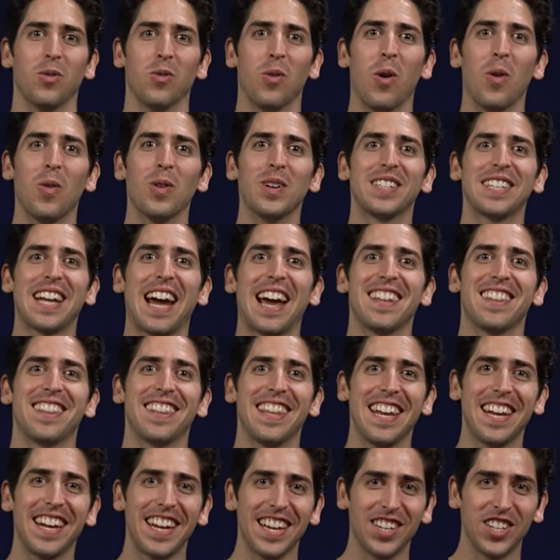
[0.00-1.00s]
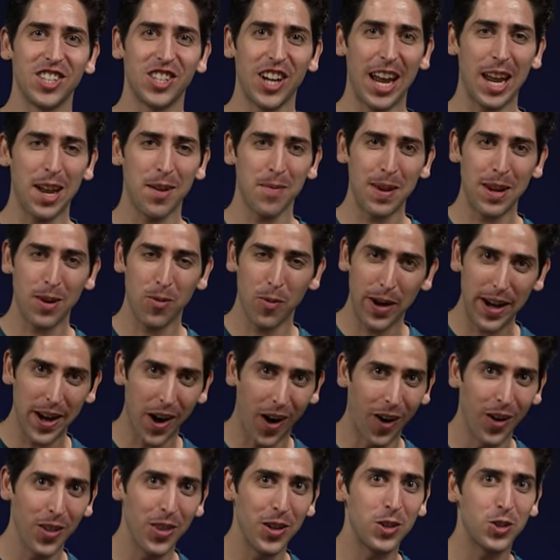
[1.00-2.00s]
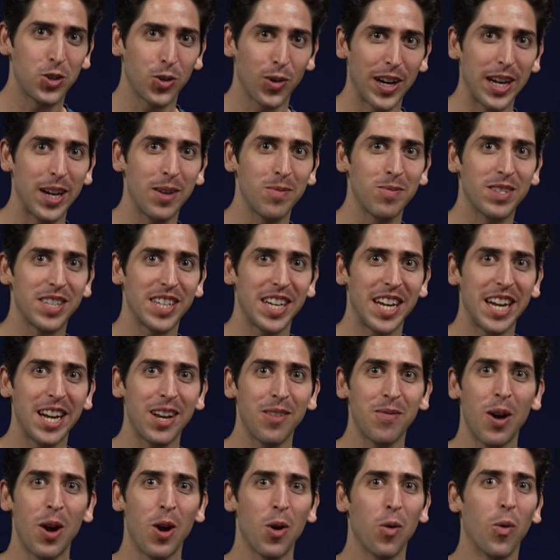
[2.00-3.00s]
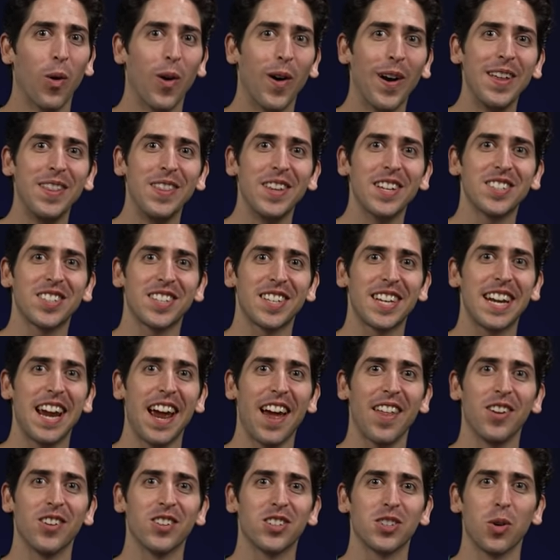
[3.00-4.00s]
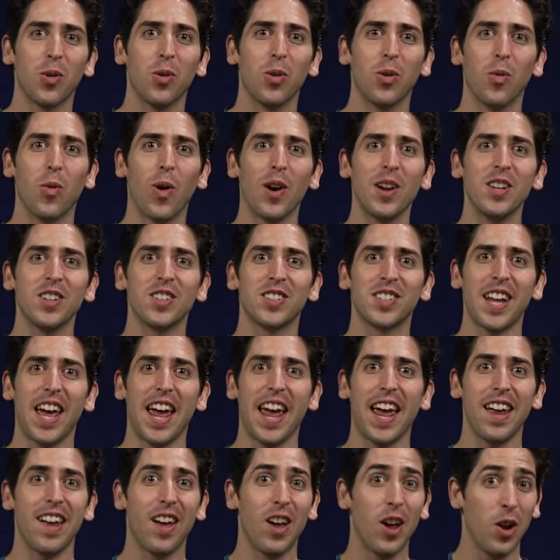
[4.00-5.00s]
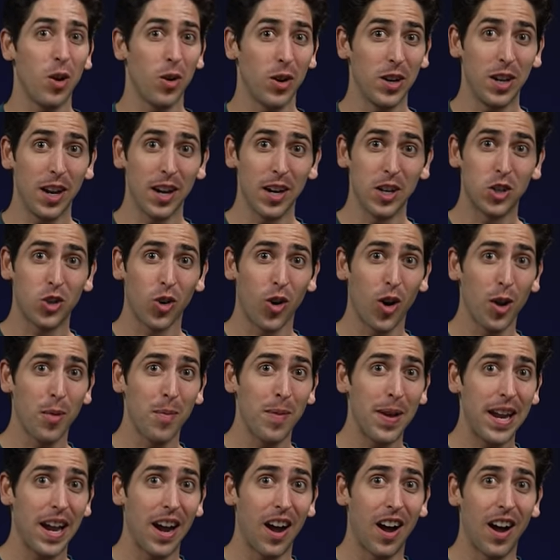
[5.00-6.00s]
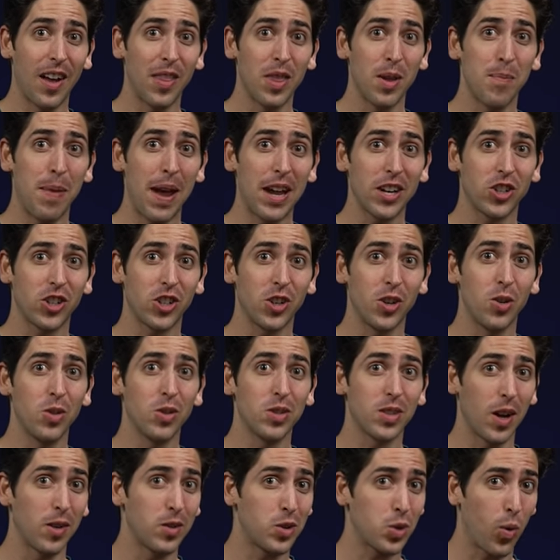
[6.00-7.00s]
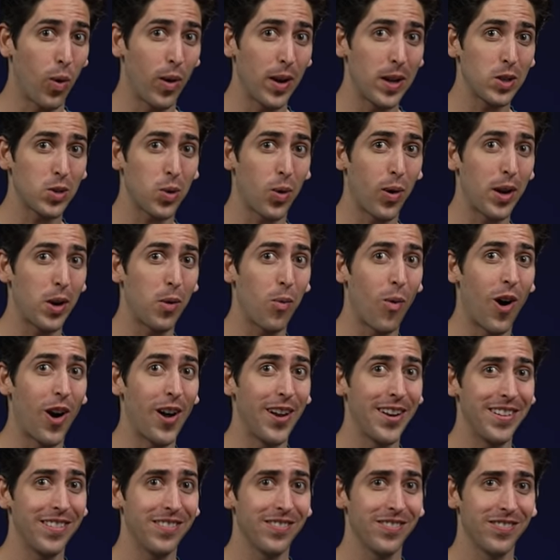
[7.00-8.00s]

What was I thinking, Jamie? We are the dream team. We're in this together. So what do you say? Are you gonna join me on the best shoes of 2021?